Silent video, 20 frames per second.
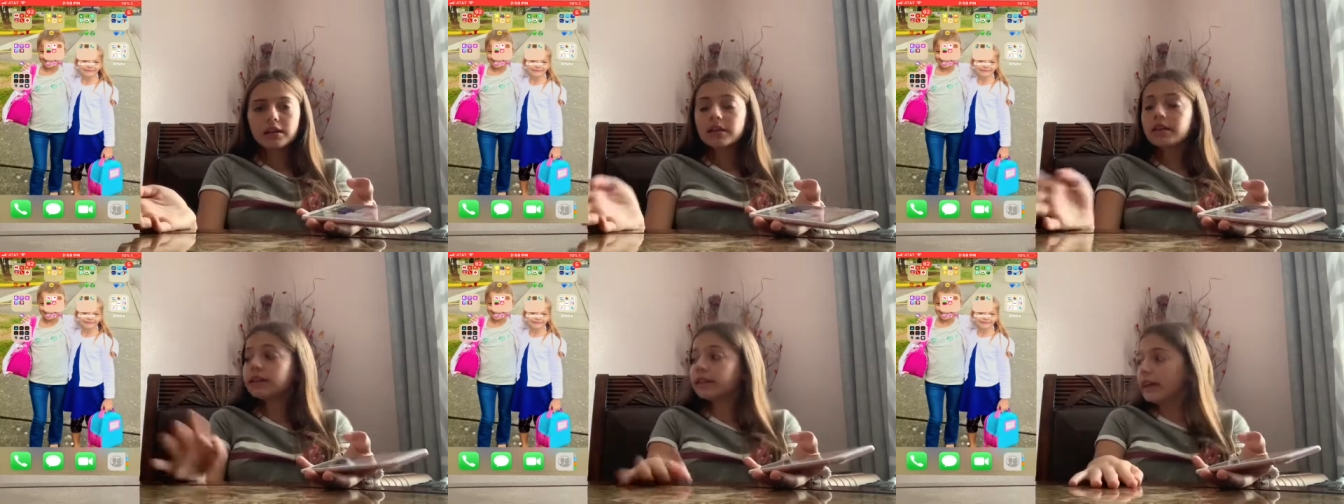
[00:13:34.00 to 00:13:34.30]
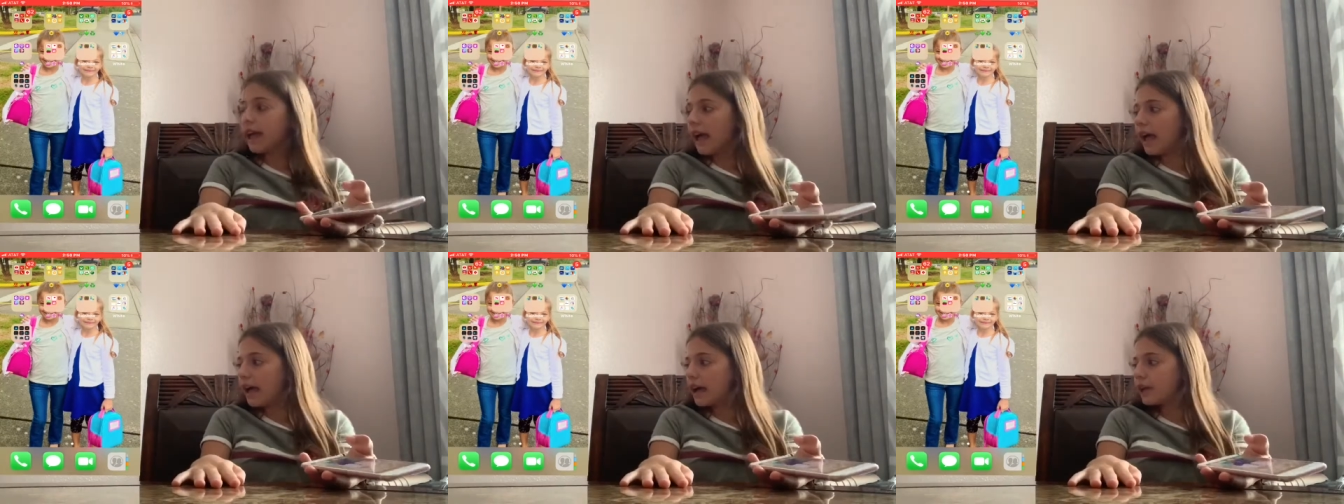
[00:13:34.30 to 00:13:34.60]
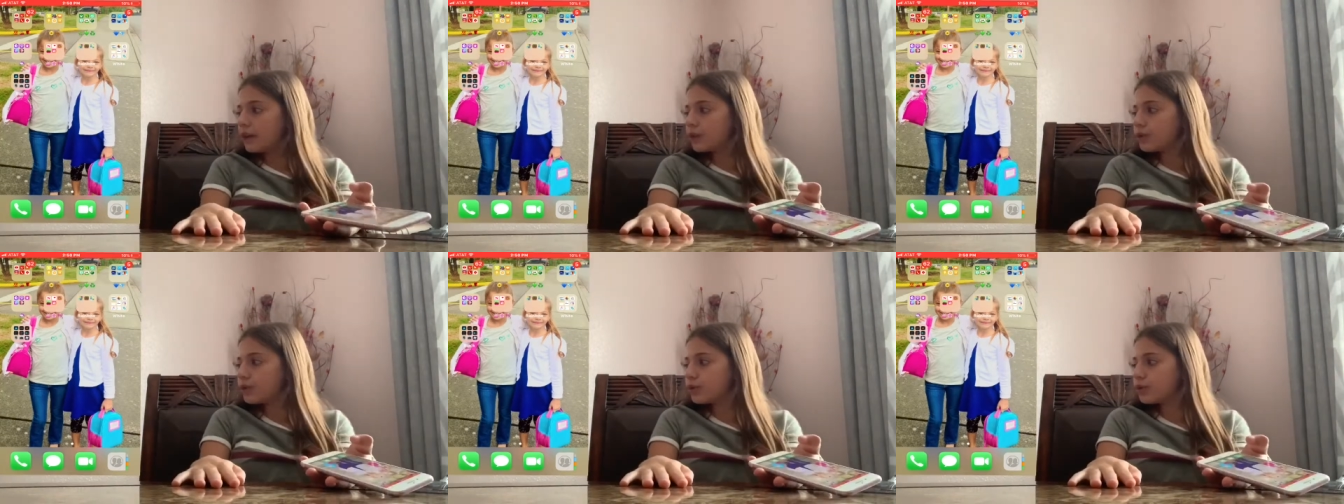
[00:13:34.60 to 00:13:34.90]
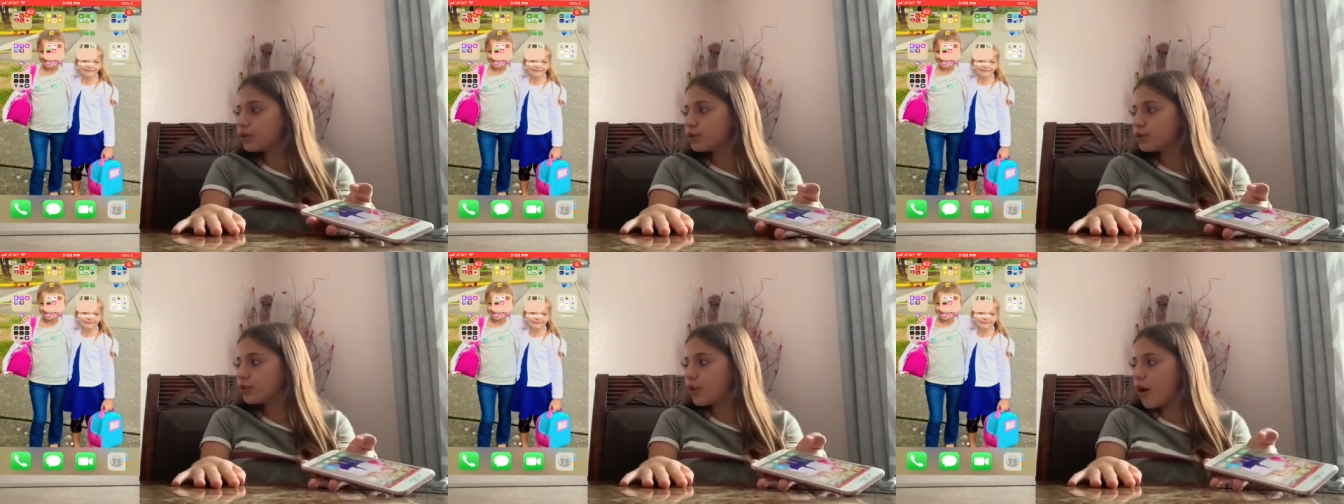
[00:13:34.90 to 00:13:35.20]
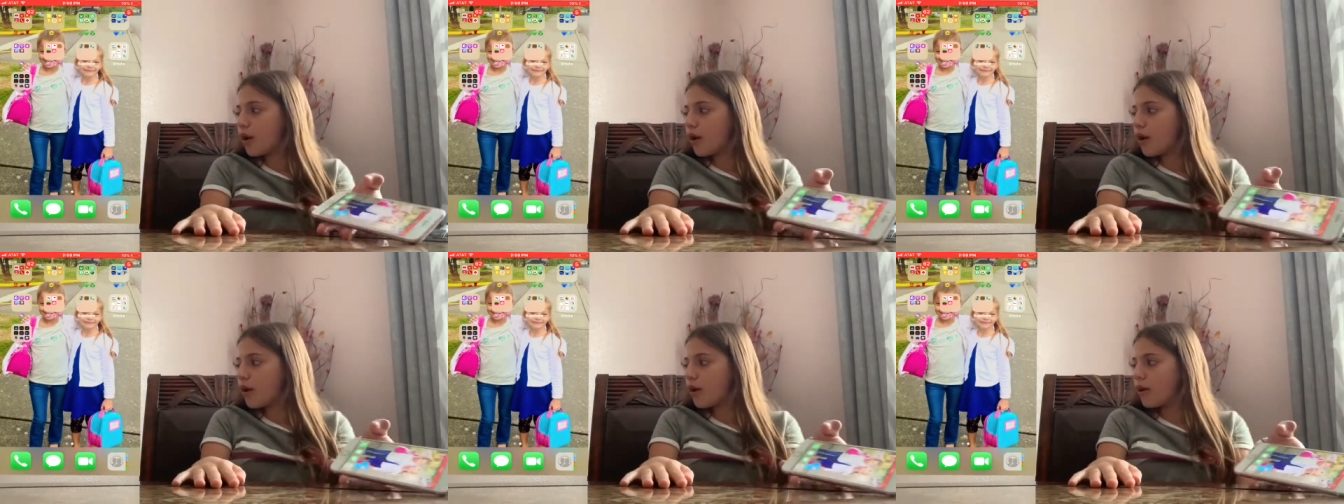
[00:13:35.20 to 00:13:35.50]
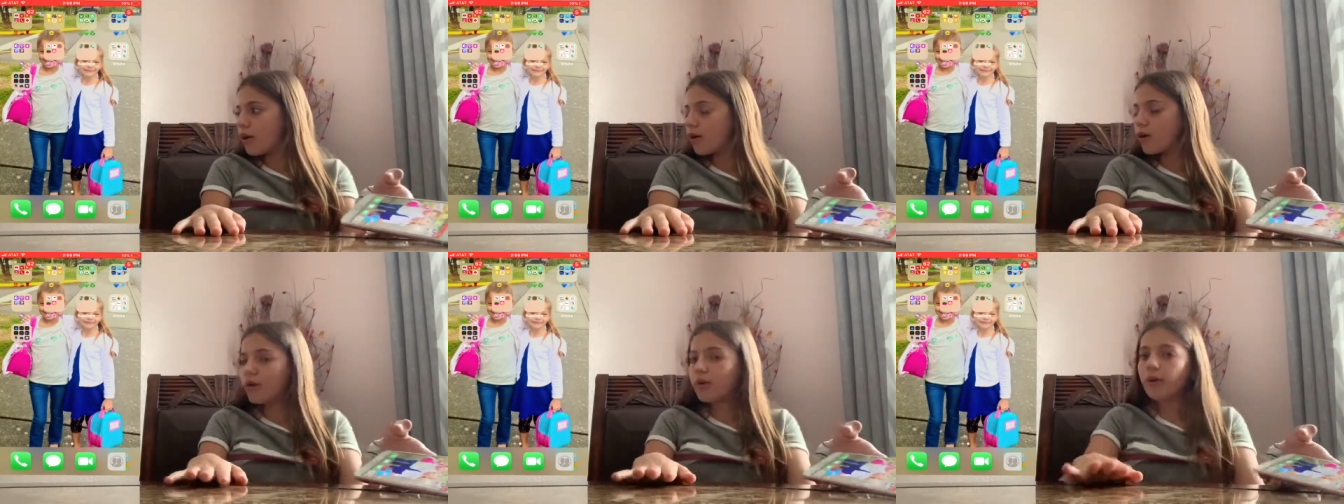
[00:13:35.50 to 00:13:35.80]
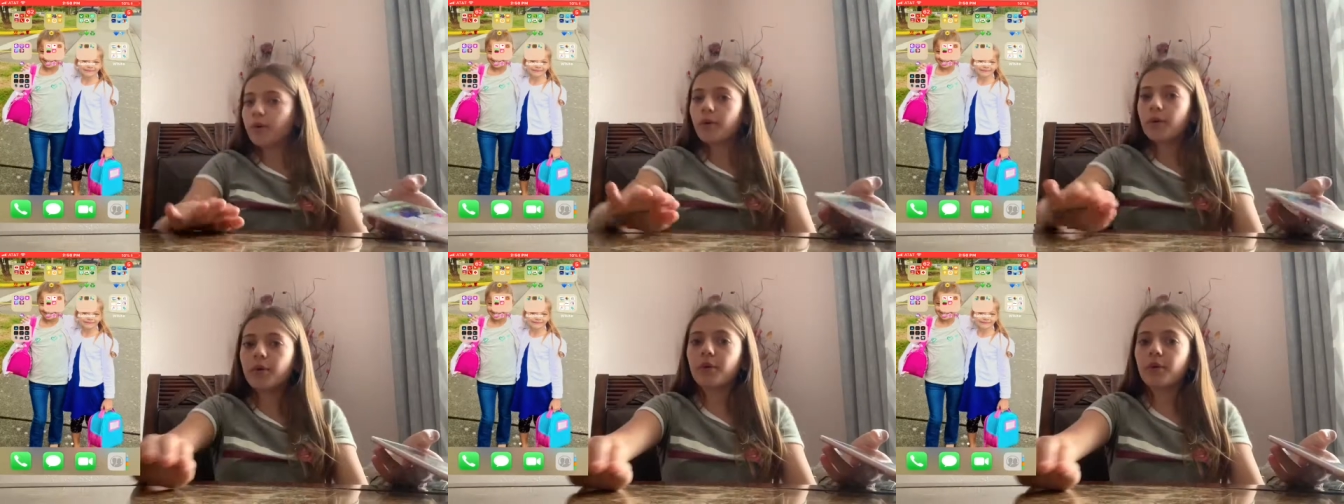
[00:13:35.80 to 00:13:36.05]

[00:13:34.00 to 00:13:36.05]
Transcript: yes. So